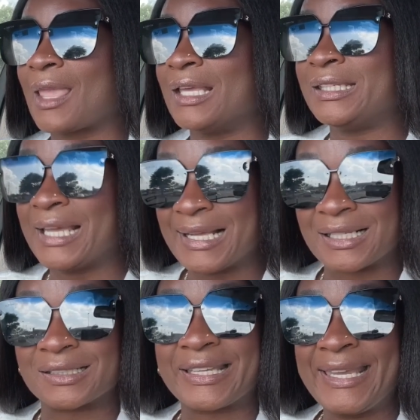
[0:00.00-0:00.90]

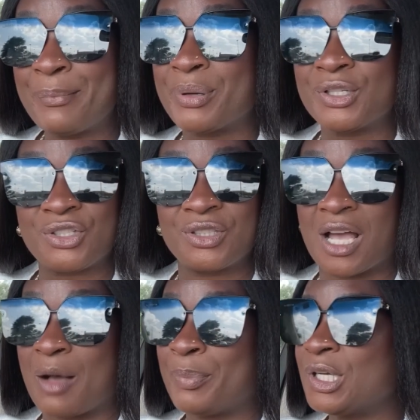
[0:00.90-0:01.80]
yeah, keep pushing,
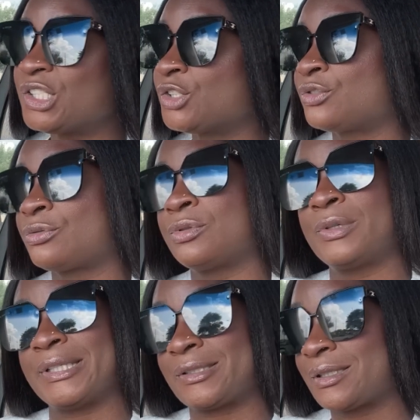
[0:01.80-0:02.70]
y'all. Push through
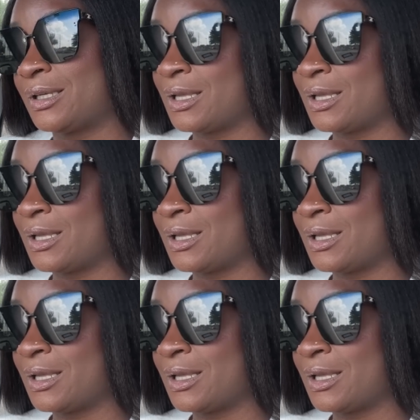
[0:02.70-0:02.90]
it,